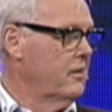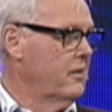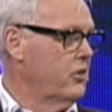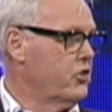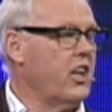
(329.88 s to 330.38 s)

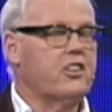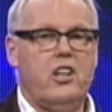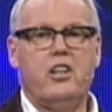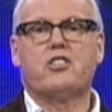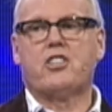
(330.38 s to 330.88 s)
stick to
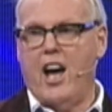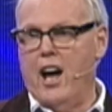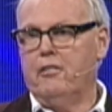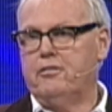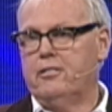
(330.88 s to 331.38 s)

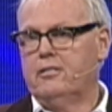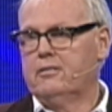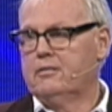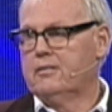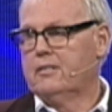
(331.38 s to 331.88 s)
yourself.
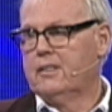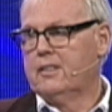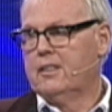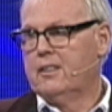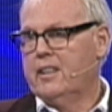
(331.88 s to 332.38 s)

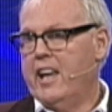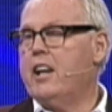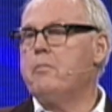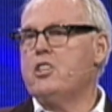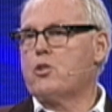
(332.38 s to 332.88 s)

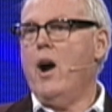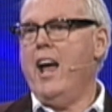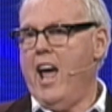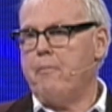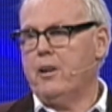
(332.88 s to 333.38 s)
Enemy's quite
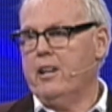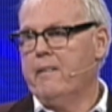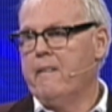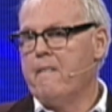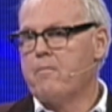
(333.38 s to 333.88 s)
happy.
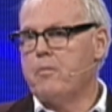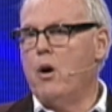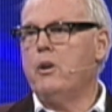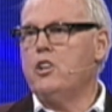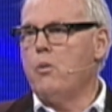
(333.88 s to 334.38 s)
But
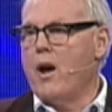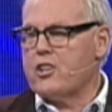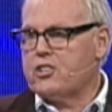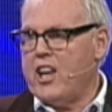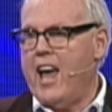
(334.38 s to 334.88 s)
when you want to
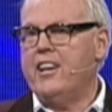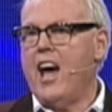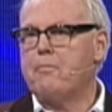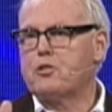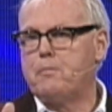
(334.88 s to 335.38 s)
stand
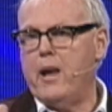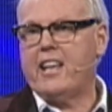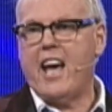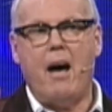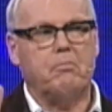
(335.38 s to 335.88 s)
up, speak
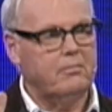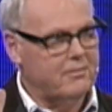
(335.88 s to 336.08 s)
up,